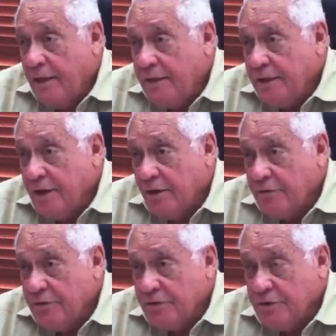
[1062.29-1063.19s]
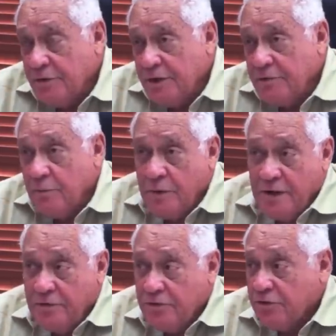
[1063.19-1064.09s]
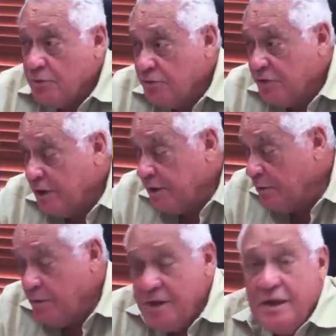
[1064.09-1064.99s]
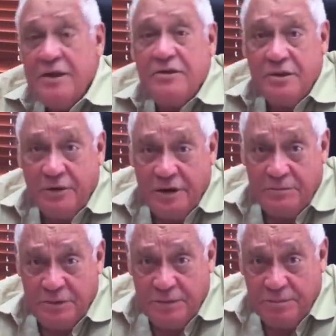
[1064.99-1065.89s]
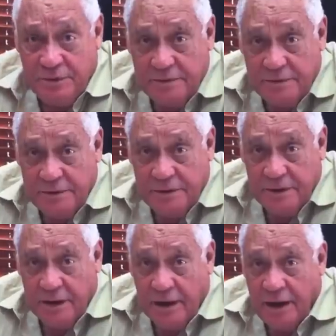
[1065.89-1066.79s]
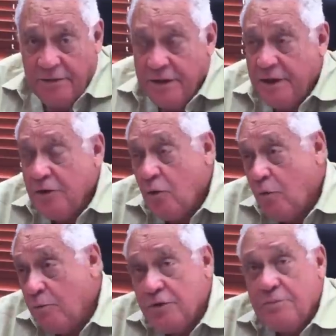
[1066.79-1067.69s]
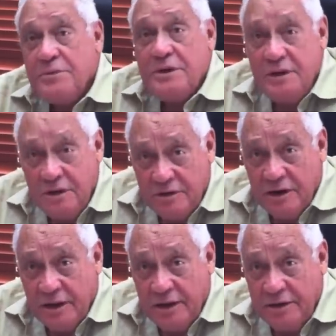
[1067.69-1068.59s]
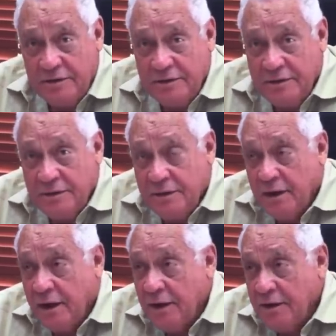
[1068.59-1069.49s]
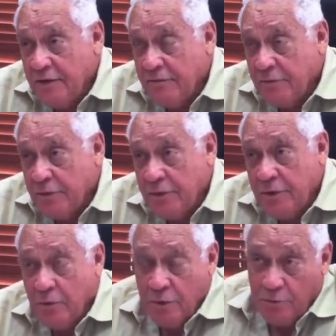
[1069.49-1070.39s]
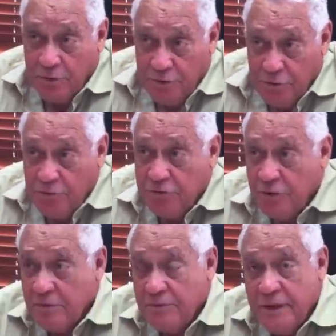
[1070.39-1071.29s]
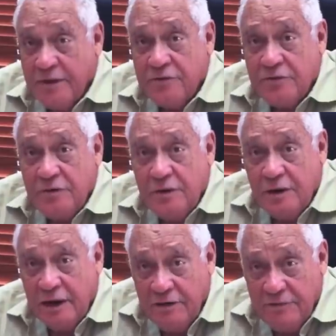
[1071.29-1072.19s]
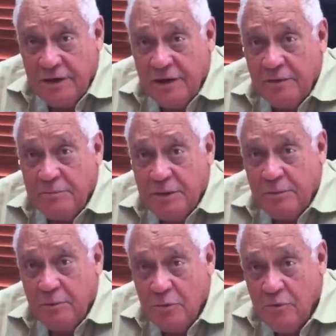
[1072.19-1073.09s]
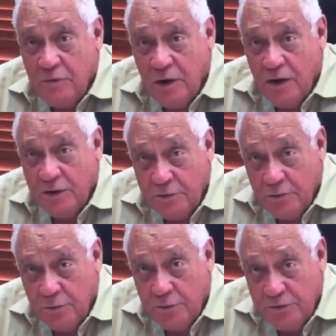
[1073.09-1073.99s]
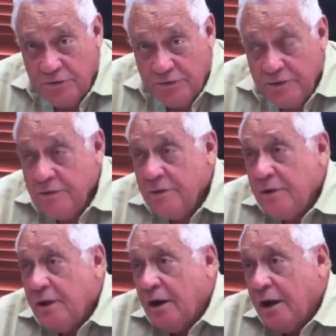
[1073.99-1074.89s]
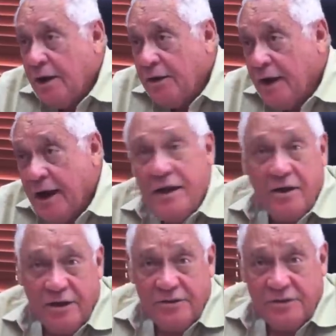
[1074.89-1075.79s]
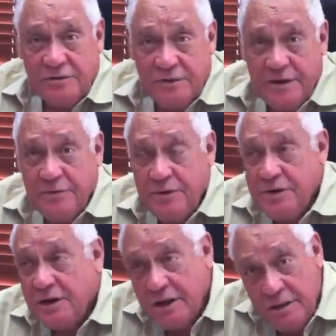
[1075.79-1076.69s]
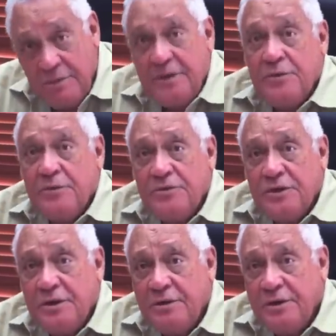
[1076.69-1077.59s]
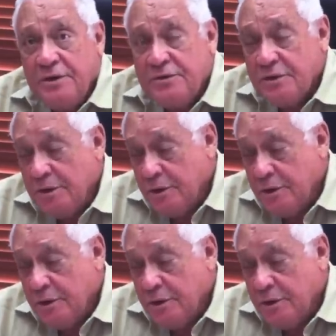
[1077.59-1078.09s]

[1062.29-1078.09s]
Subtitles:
I think it offers a great way to socially reintegrate people. I think it opens up the hinterland and therefore will reduce some of that living that people move along the roads and the high cost of them reclaiming those areas.